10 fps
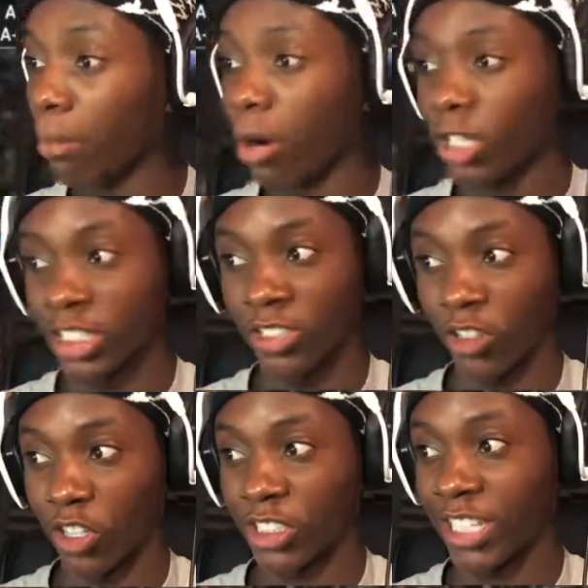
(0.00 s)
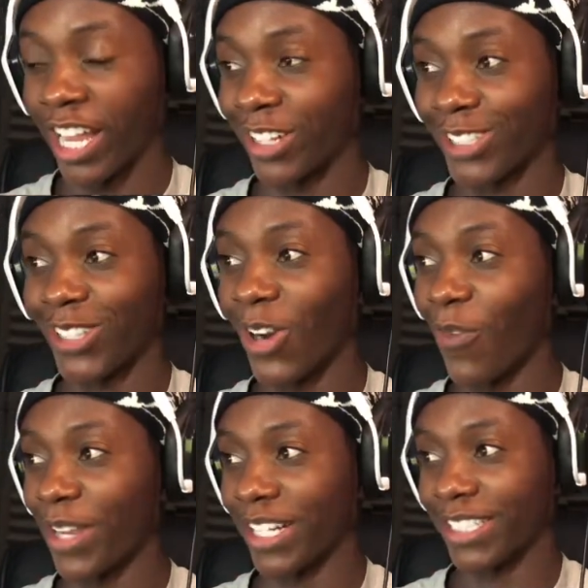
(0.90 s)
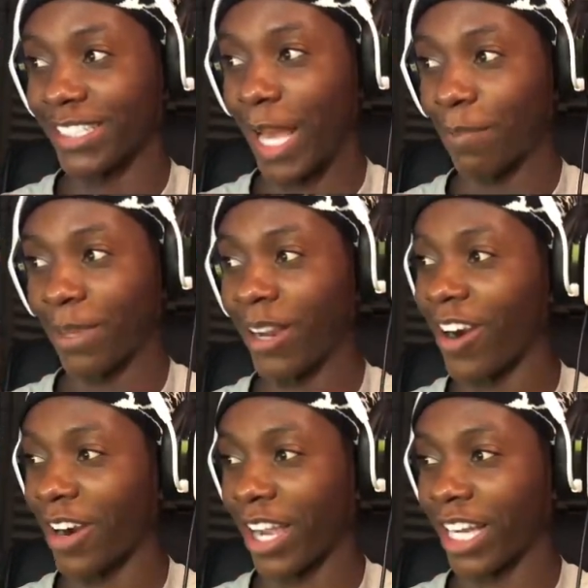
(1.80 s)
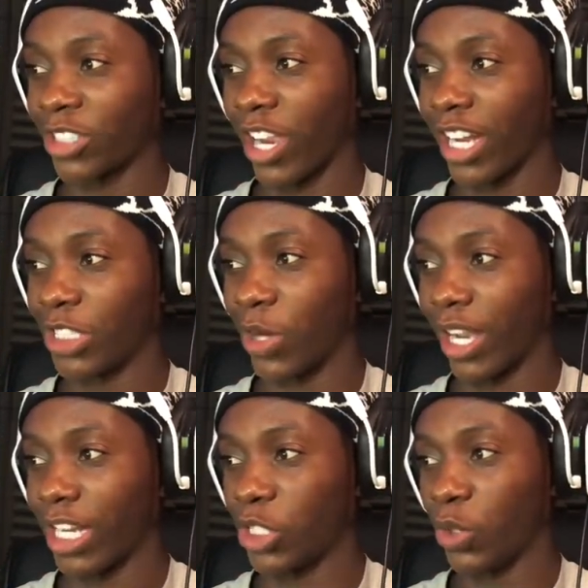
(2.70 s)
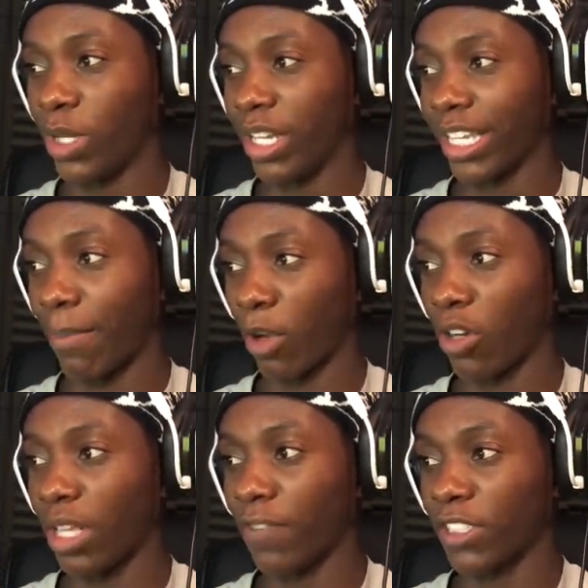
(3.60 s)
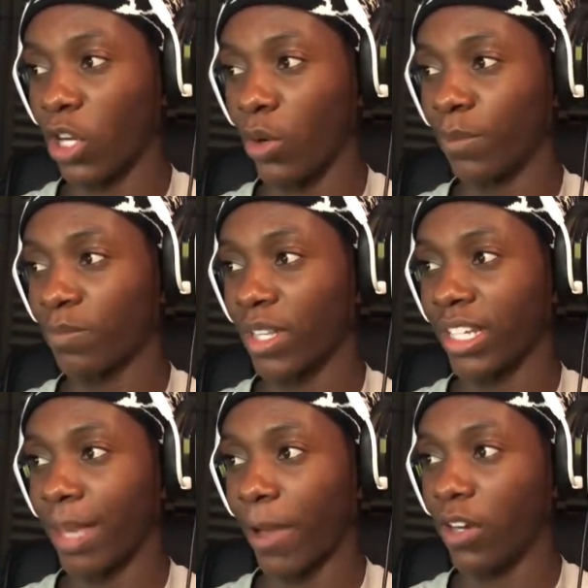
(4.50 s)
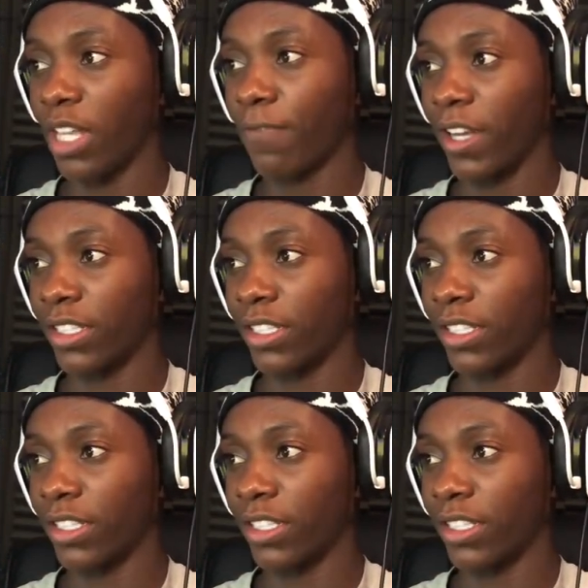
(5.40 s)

Ball just dunked on Shaq. There's no way that just happened. Alright, I got you, I got you, I got you. Get back on defense, though. Get back on defense.